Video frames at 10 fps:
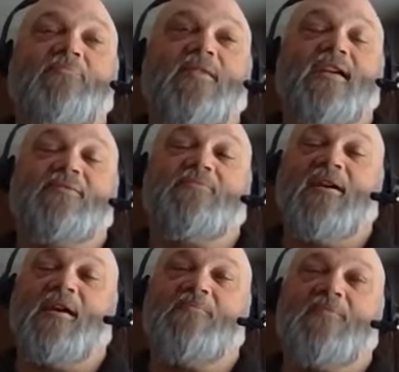but that's
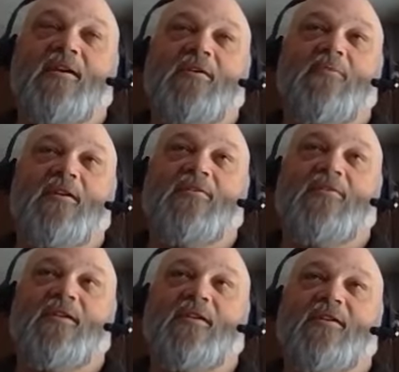right up there with
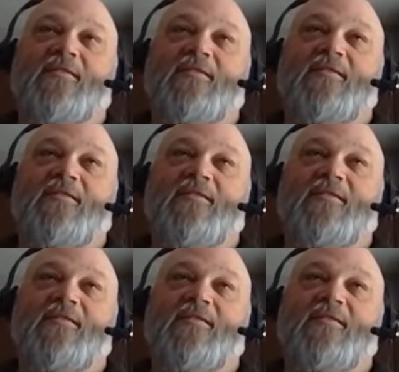uh,